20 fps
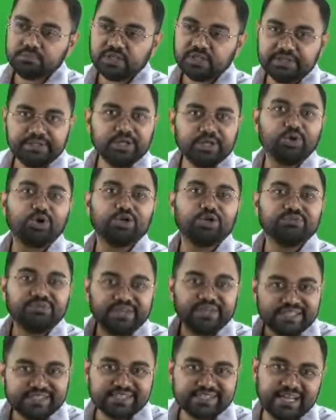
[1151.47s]
they
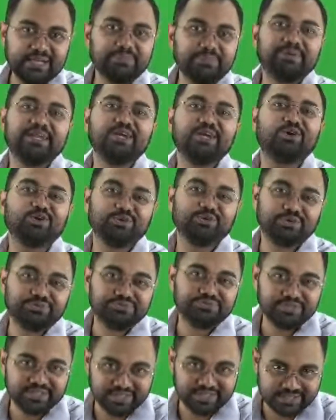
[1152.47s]
always can play on your
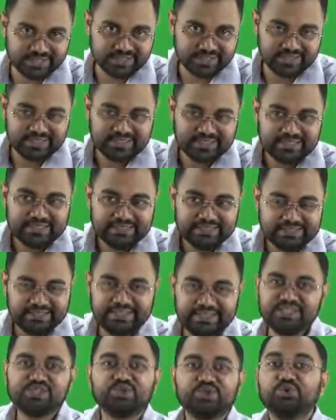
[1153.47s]
fears. There
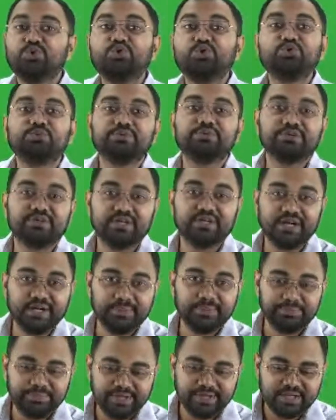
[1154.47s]
is no
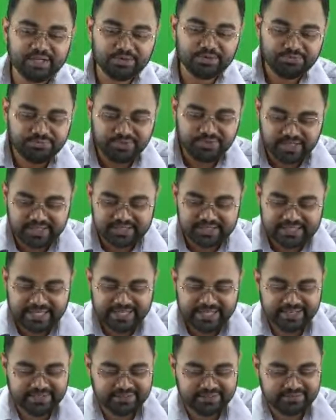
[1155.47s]
bigger fear
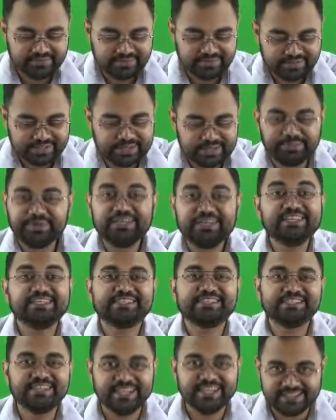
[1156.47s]
than somebody's
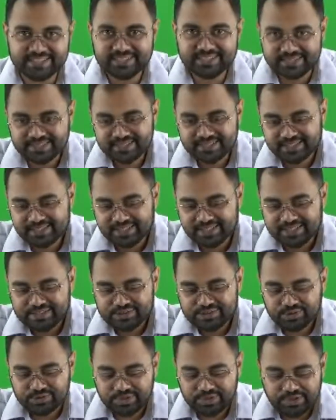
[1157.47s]
death.
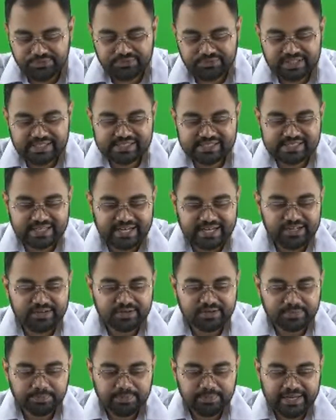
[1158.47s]
So if they start
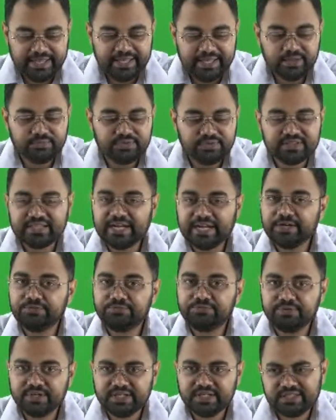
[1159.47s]
playing with that
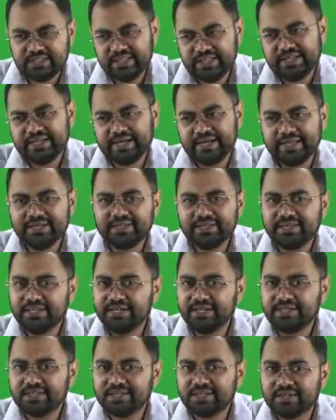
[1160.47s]
fear, they can
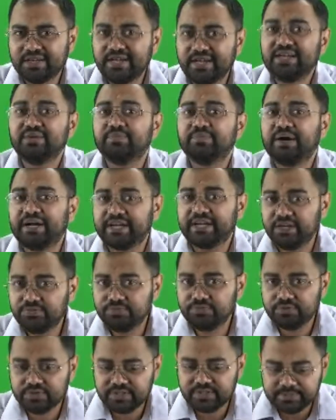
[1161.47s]
create a great market
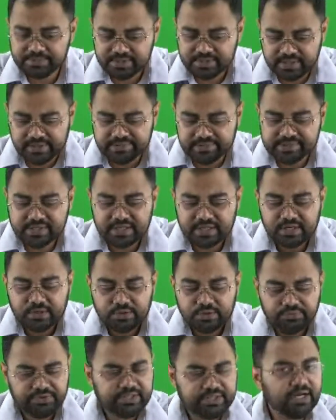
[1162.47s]
for themselves
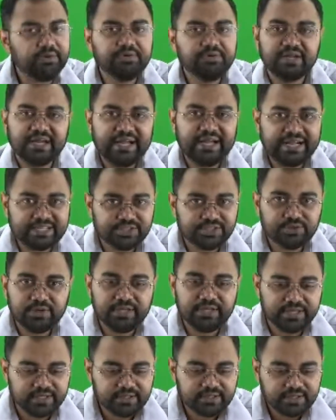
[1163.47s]
without
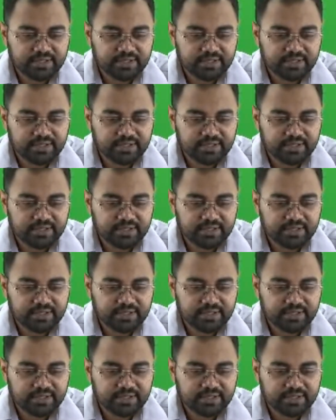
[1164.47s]
actually